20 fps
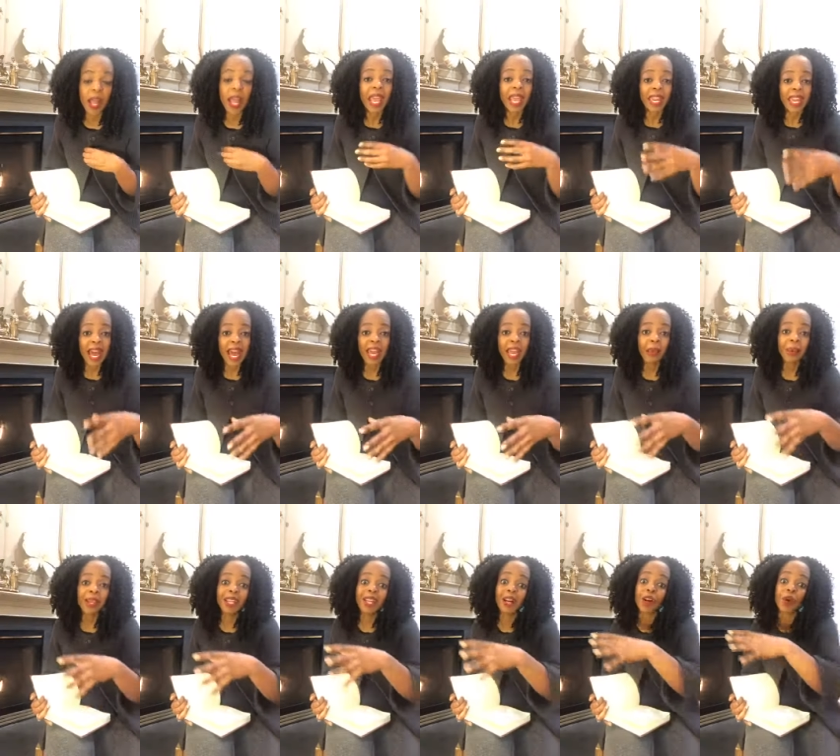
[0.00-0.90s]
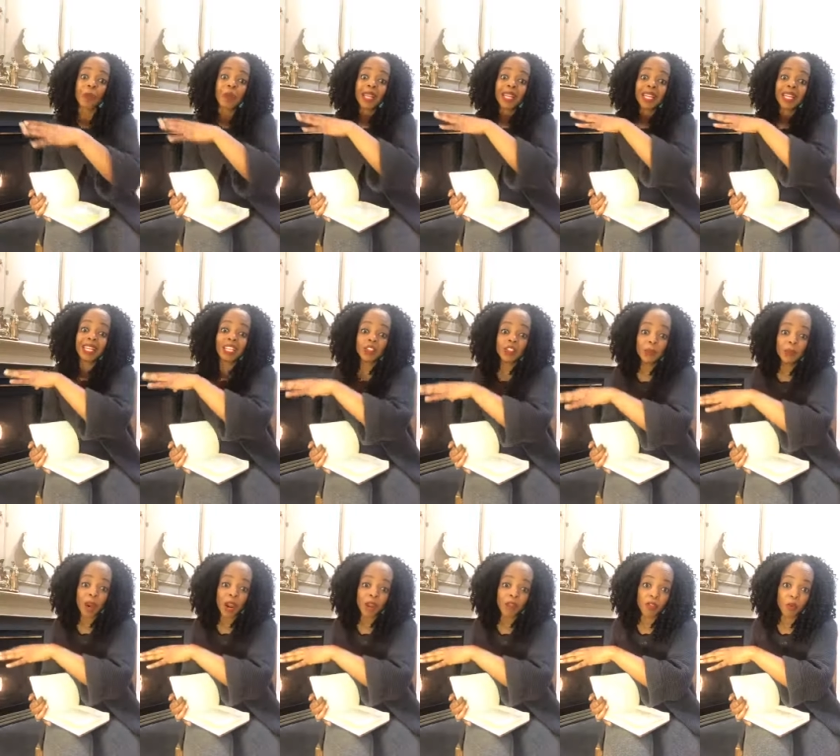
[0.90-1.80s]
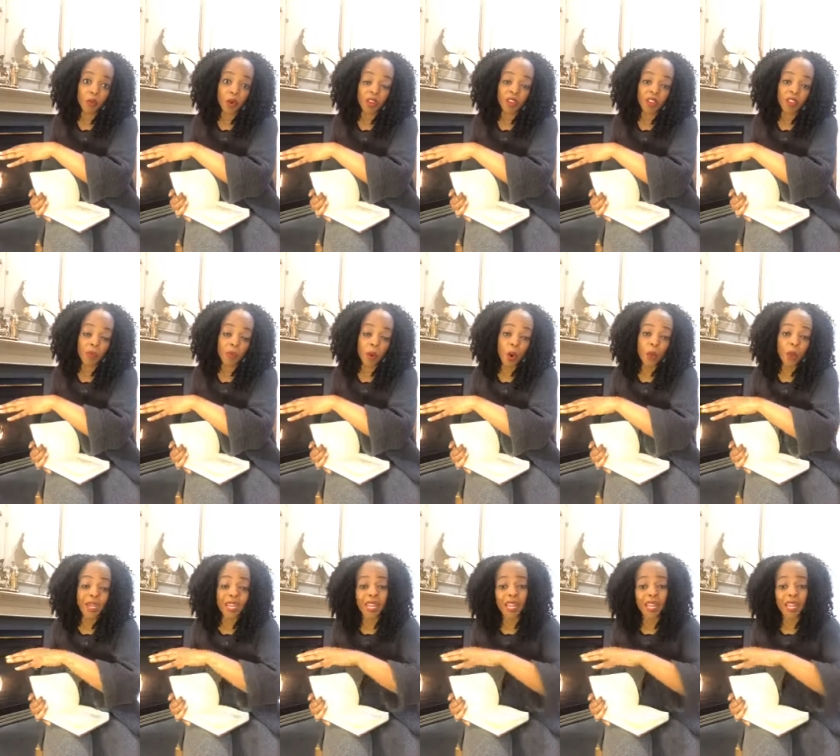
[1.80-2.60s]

And I am in a completely different part of the world at the moment,